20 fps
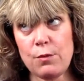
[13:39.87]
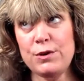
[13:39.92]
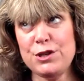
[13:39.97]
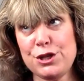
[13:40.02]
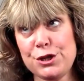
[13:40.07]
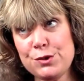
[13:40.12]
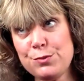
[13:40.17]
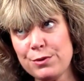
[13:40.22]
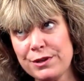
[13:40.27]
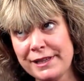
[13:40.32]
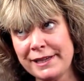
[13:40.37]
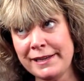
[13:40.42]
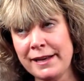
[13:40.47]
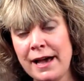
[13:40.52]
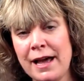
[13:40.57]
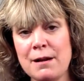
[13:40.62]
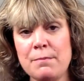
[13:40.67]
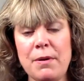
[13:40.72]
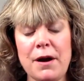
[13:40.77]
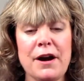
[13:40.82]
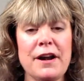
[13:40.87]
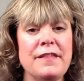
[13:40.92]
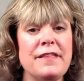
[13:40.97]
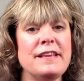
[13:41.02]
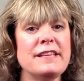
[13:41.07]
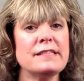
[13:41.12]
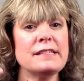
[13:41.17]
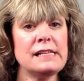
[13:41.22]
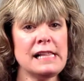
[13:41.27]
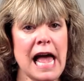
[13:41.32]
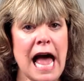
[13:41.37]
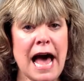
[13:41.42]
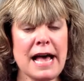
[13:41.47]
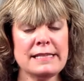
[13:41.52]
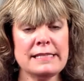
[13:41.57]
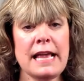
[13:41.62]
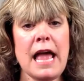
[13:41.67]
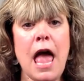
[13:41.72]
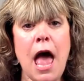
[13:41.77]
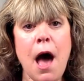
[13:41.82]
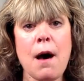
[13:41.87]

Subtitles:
which is really not a part of this class,